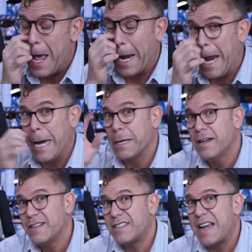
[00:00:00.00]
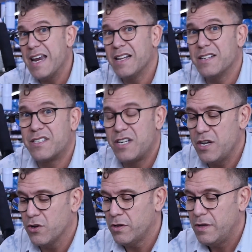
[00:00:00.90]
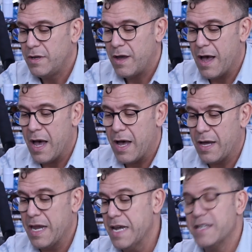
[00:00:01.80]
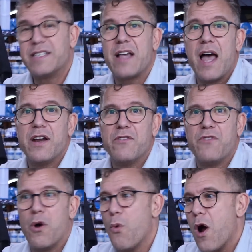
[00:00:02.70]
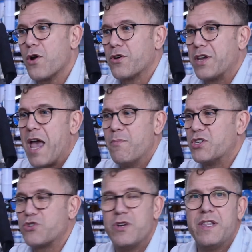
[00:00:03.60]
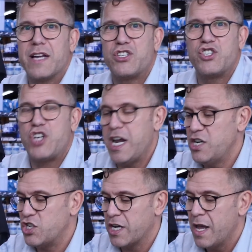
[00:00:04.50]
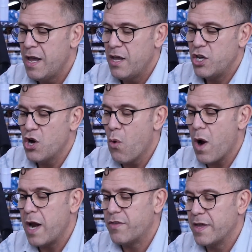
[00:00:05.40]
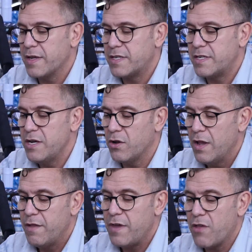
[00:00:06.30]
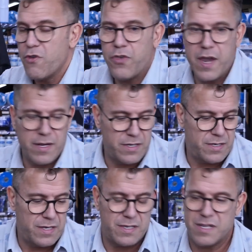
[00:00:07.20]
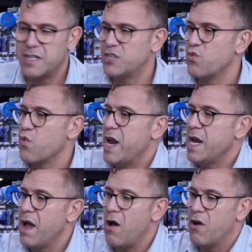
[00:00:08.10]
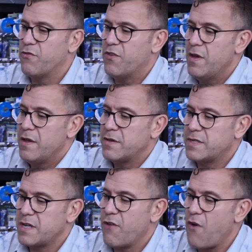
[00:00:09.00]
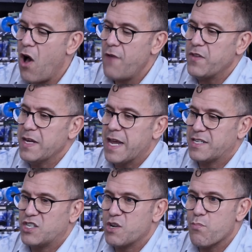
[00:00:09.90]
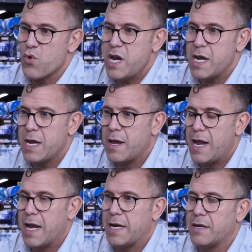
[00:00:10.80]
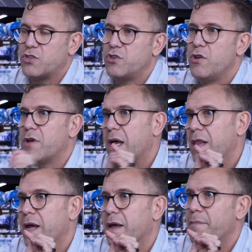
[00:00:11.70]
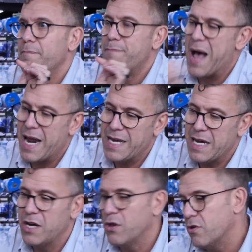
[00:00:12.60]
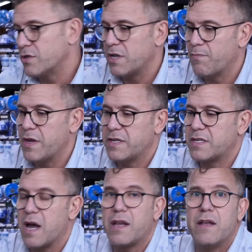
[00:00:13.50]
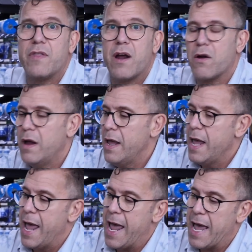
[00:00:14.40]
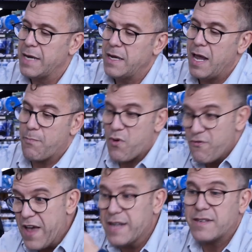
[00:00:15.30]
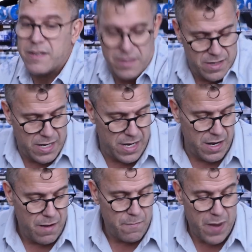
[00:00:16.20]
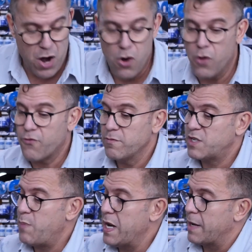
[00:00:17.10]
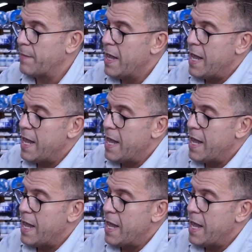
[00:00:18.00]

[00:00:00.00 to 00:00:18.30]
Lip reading: Again, stainless steel, inside of a water chemistry that's changing. You don't want anything that's steel. The other thing is this ring of stuff often gets debris in it. So you'll get like a pine needle or something stuck in there, and it prevents the barrel from spinning.